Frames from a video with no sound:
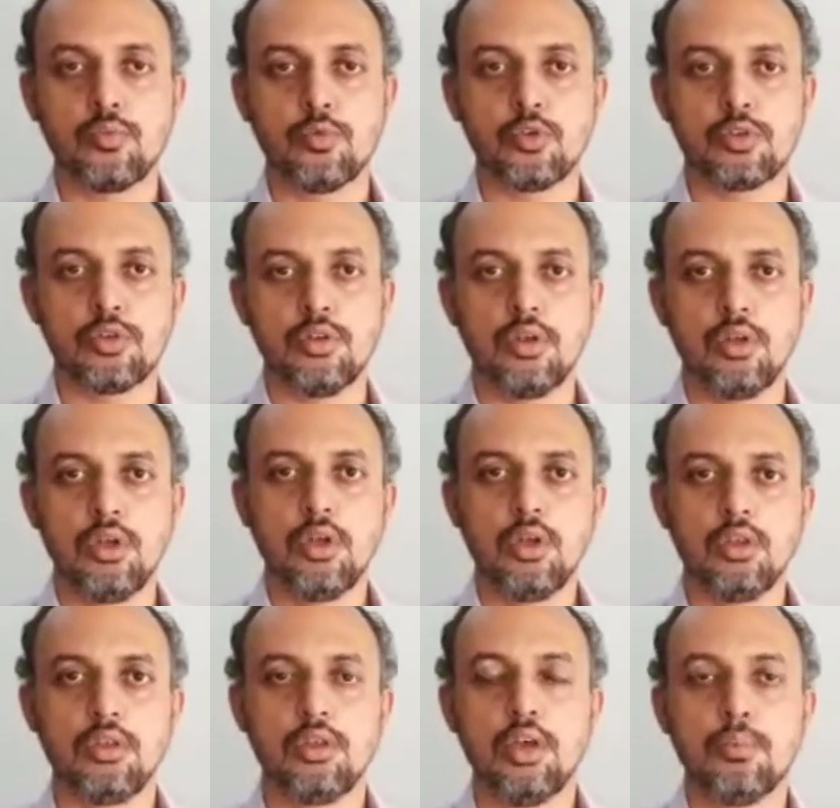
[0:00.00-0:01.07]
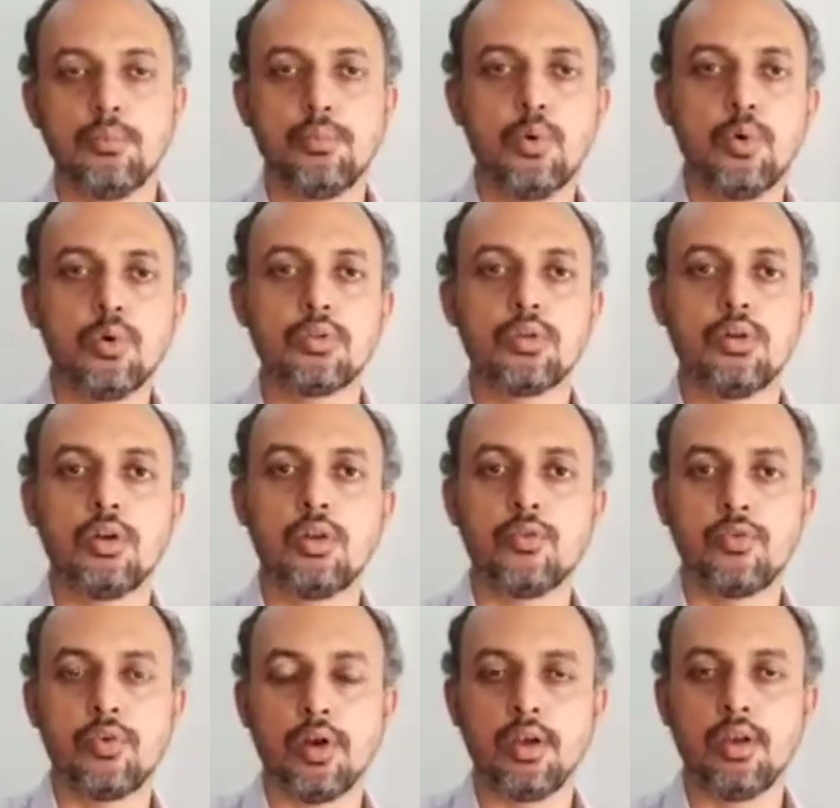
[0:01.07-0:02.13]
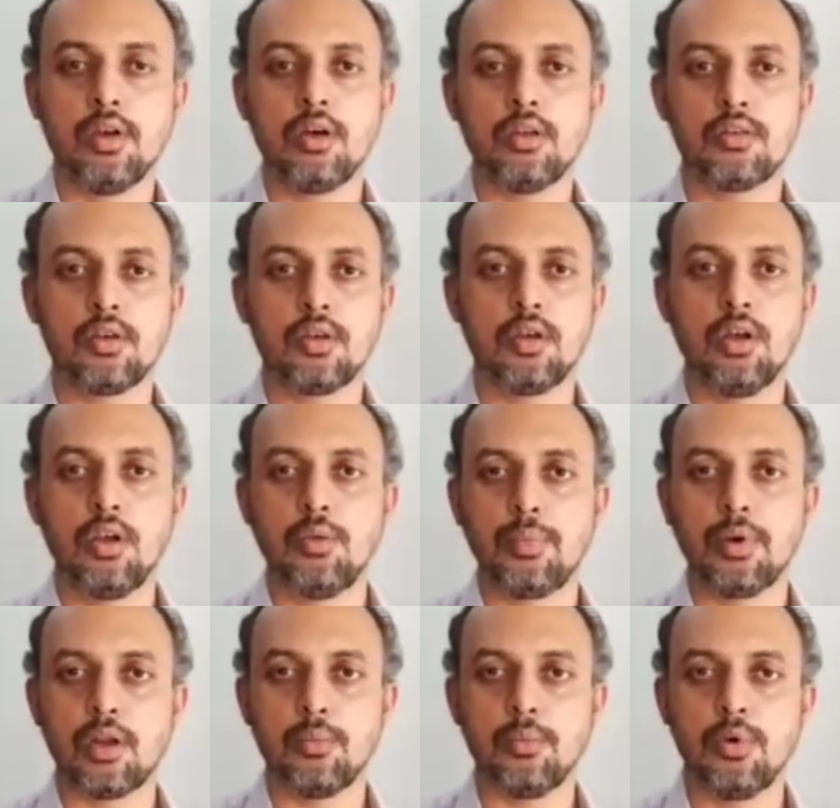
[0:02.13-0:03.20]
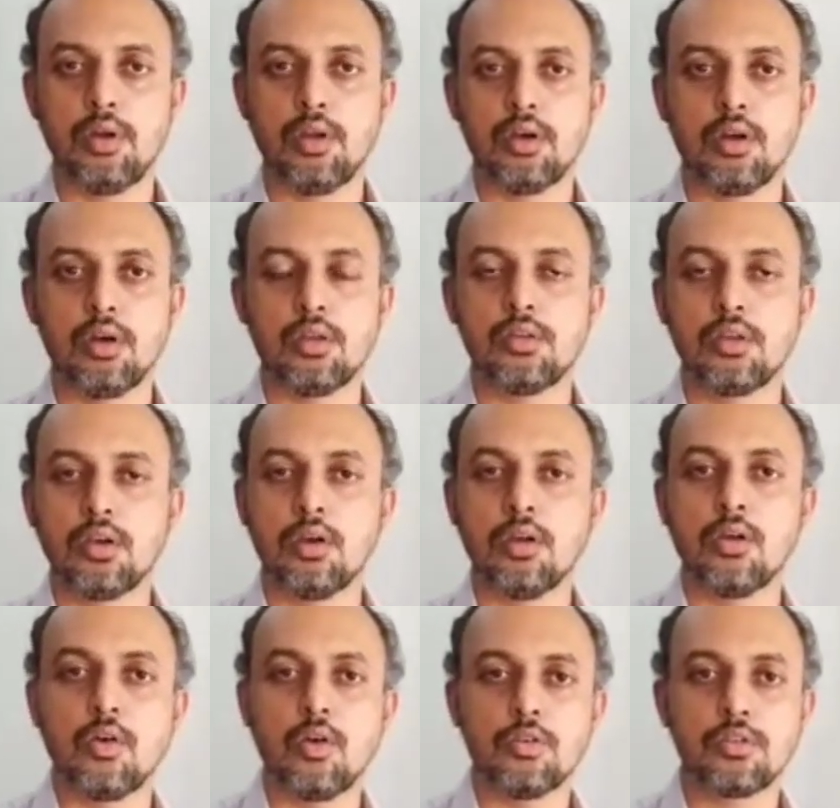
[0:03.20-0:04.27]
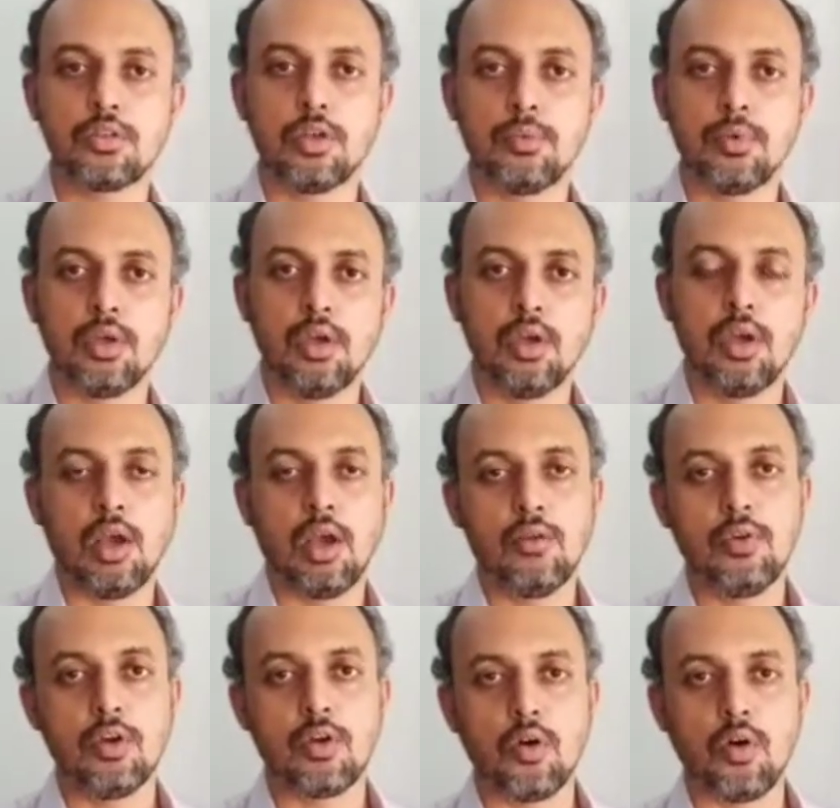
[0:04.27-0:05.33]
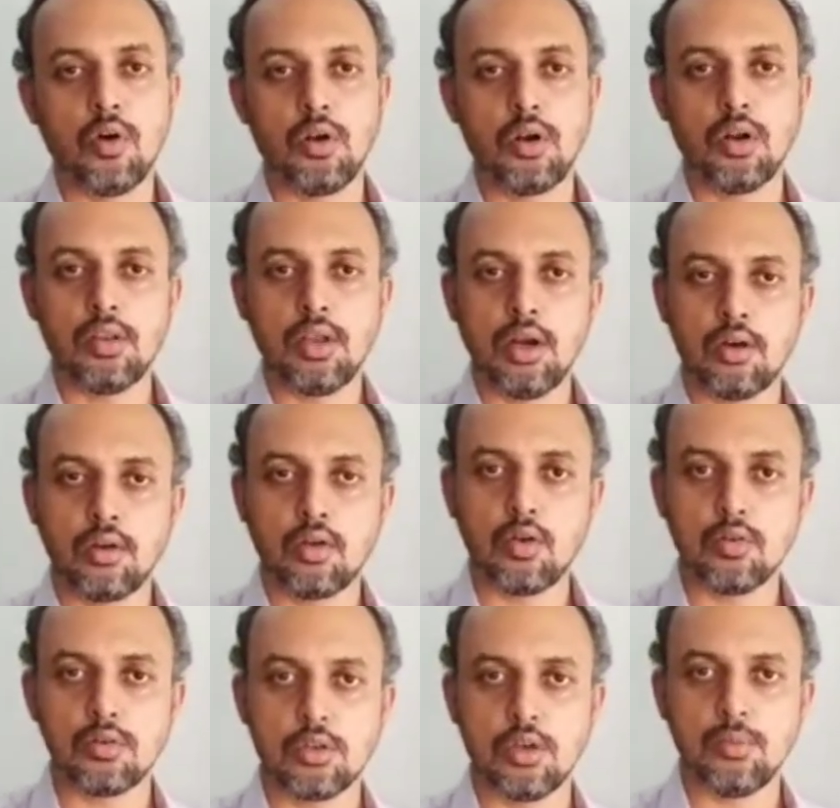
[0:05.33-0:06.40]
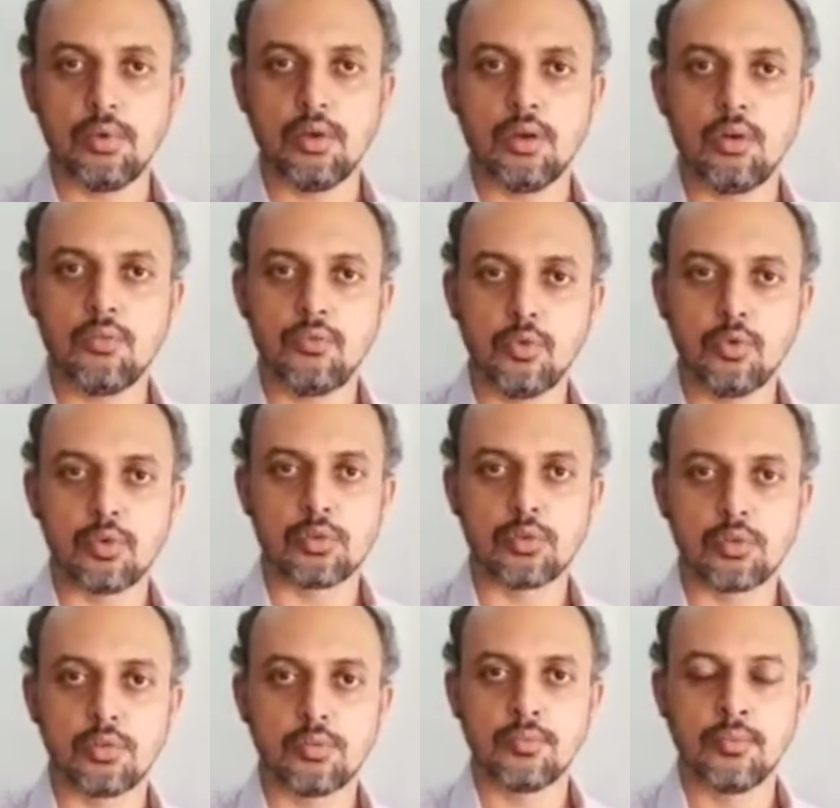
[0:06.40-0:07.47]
of motion, they both define a single parameter, a single concept, and we call that concept a force.